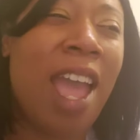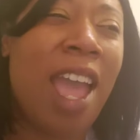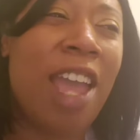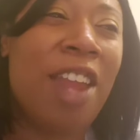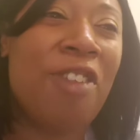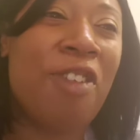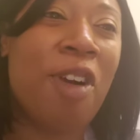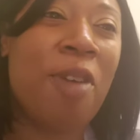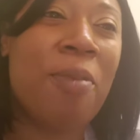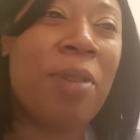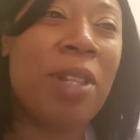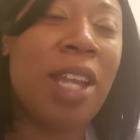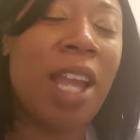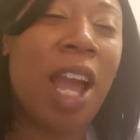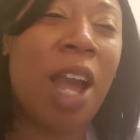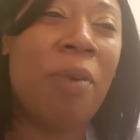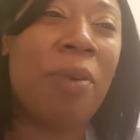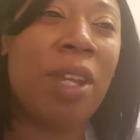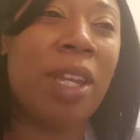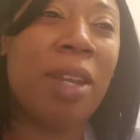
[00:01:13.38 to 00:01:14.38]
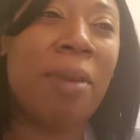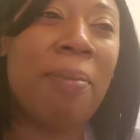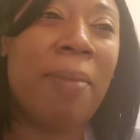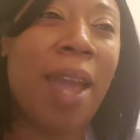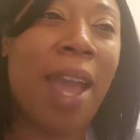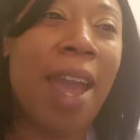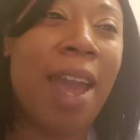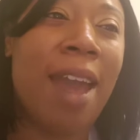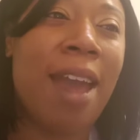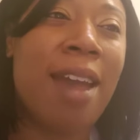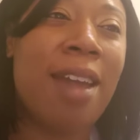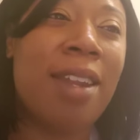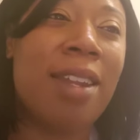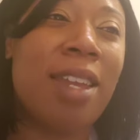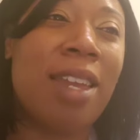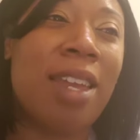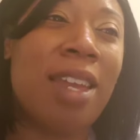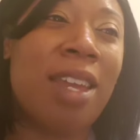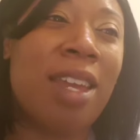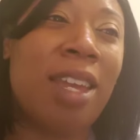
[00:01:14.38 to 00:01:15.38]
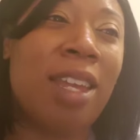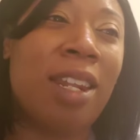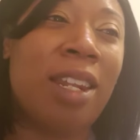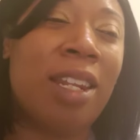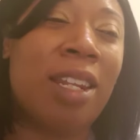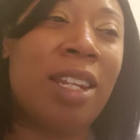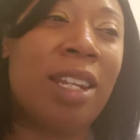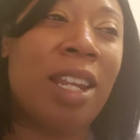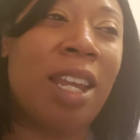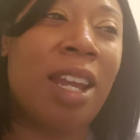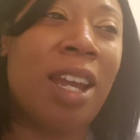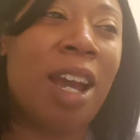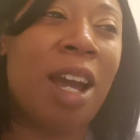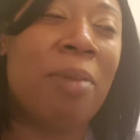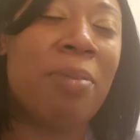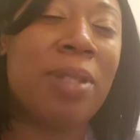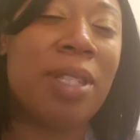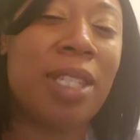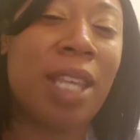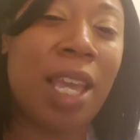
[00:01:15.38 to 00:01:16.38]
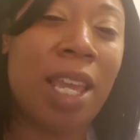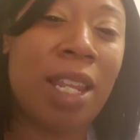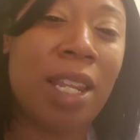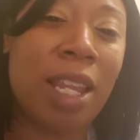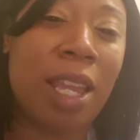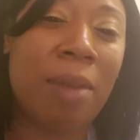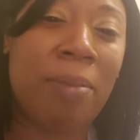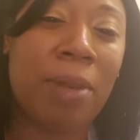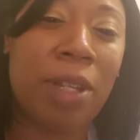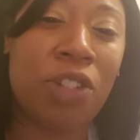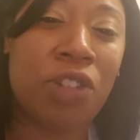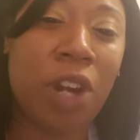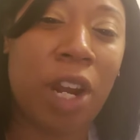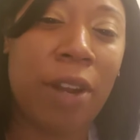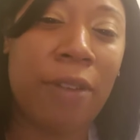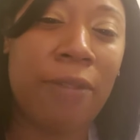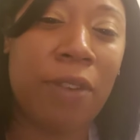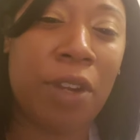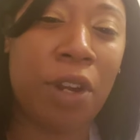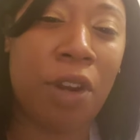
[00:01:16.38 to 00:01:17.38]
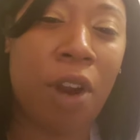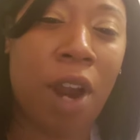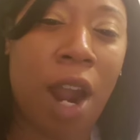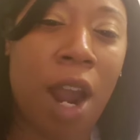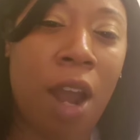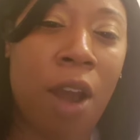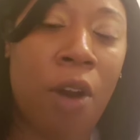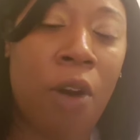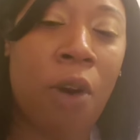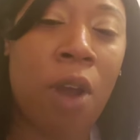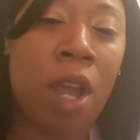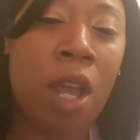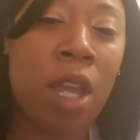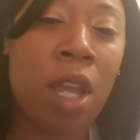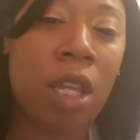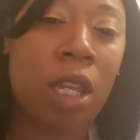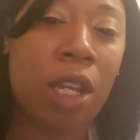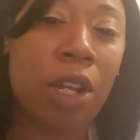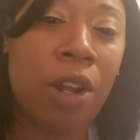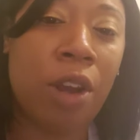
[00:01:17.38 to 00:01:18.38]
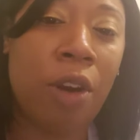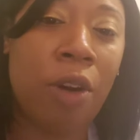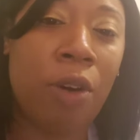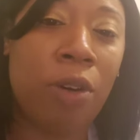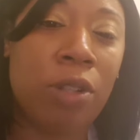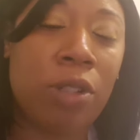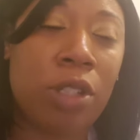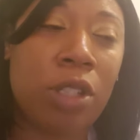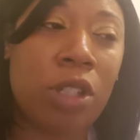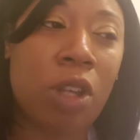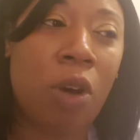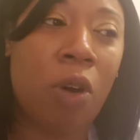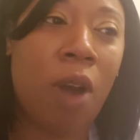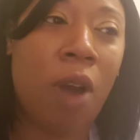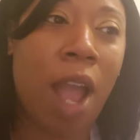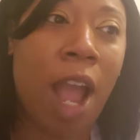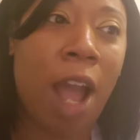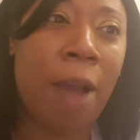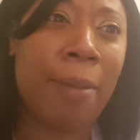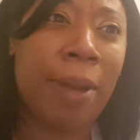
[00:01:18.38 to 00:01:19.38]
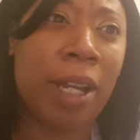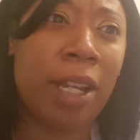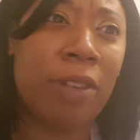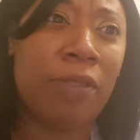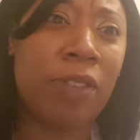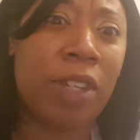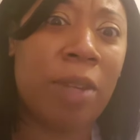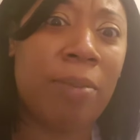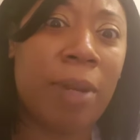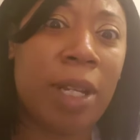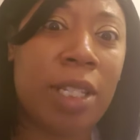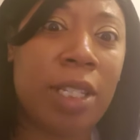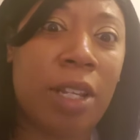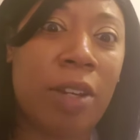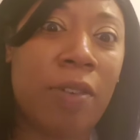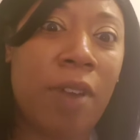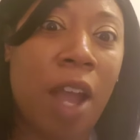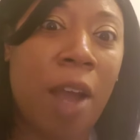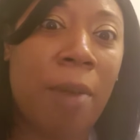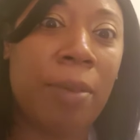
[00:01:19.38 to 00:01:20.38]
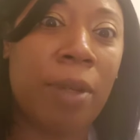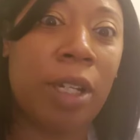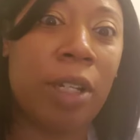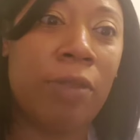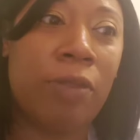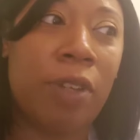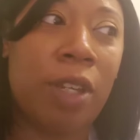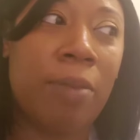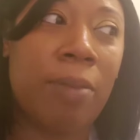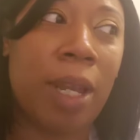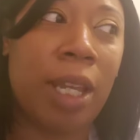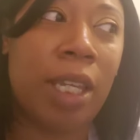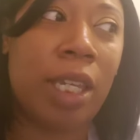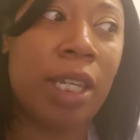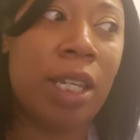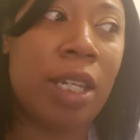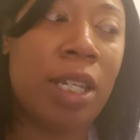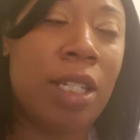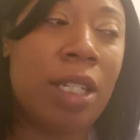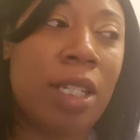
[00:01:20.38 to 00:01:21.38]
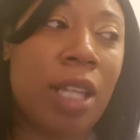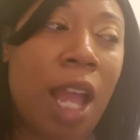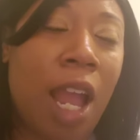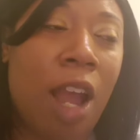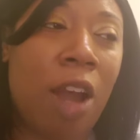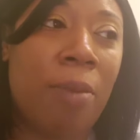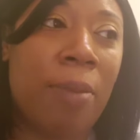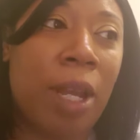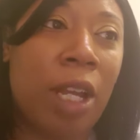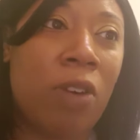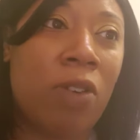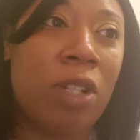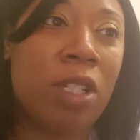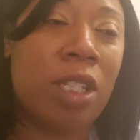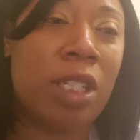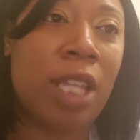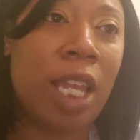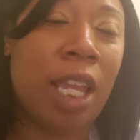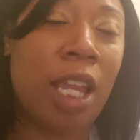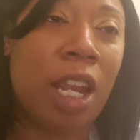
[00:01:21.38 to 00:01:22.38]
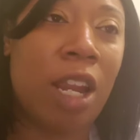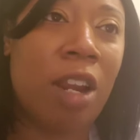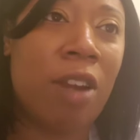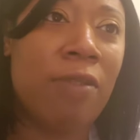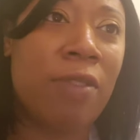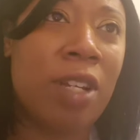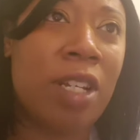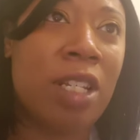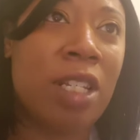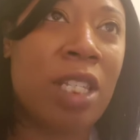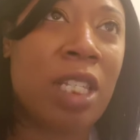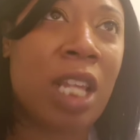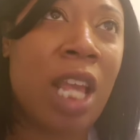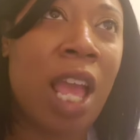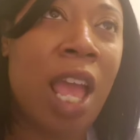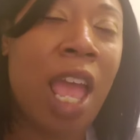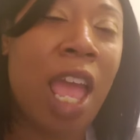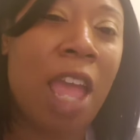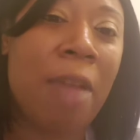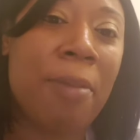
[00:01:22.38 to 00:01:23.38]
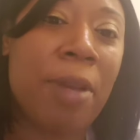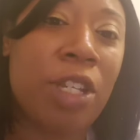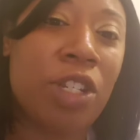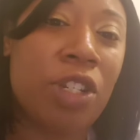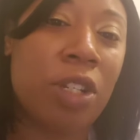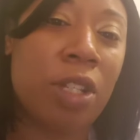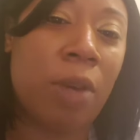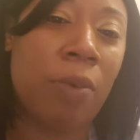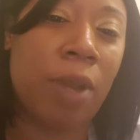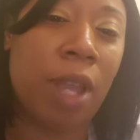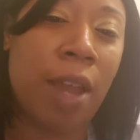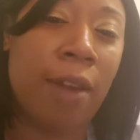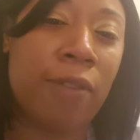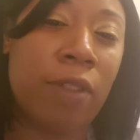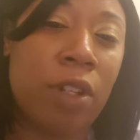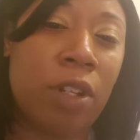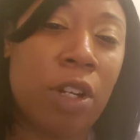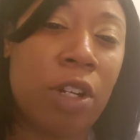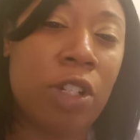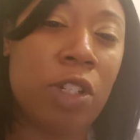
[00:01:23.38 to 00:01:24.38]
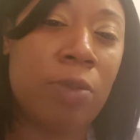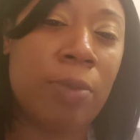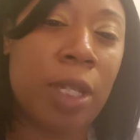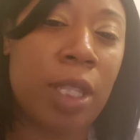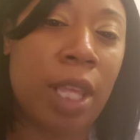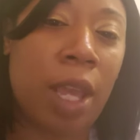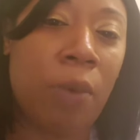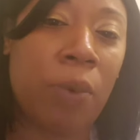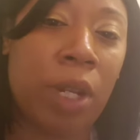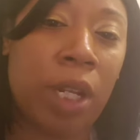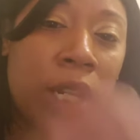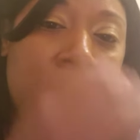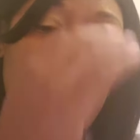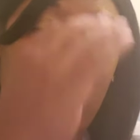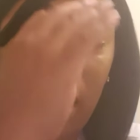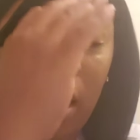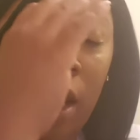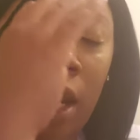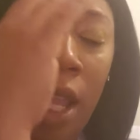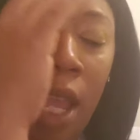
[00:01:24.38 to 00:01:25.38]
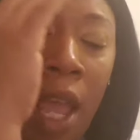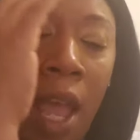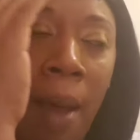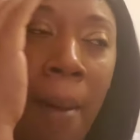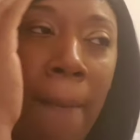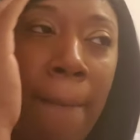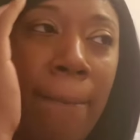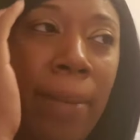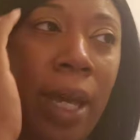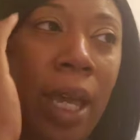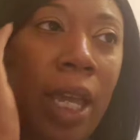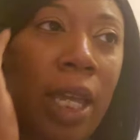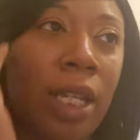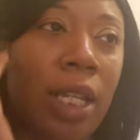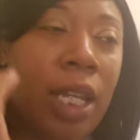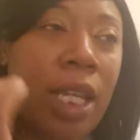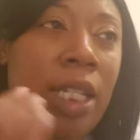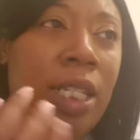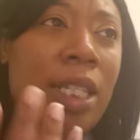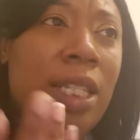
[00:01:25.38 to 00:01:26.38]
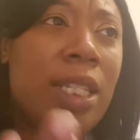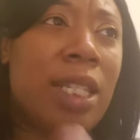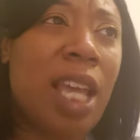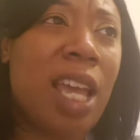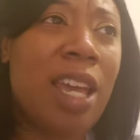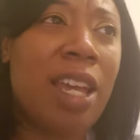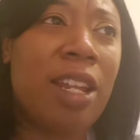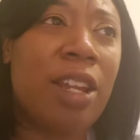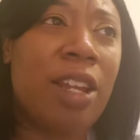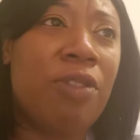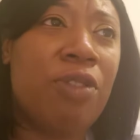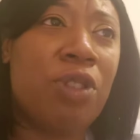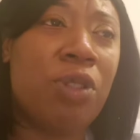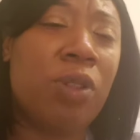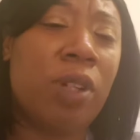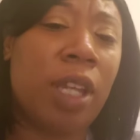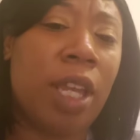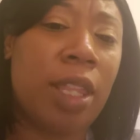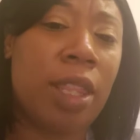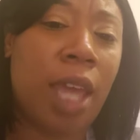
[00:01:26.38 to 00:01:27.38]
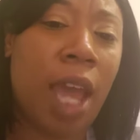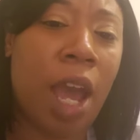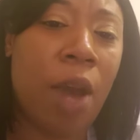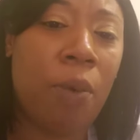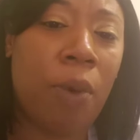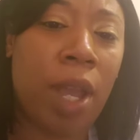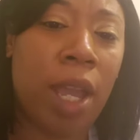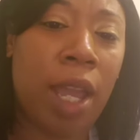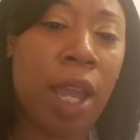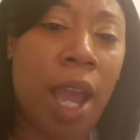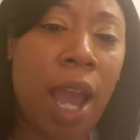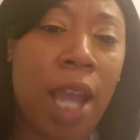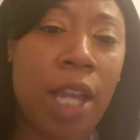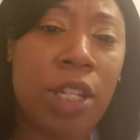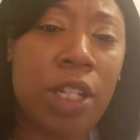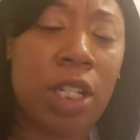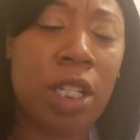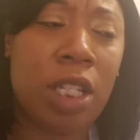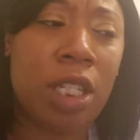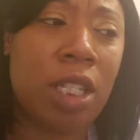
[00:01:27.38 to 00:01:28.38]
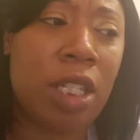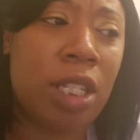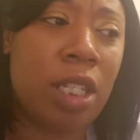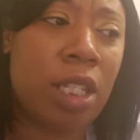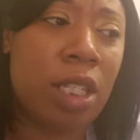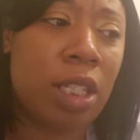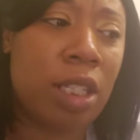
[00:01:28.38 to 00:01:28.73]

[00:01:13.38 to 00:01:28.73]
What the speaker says: And normally I would get mad and upset and be trying to figure out, so how am I going to feed myself? How am I going to feed my kids? How am I going to take care of us and make sure that we have the nourishment that we need? But instead of doing it that way, I just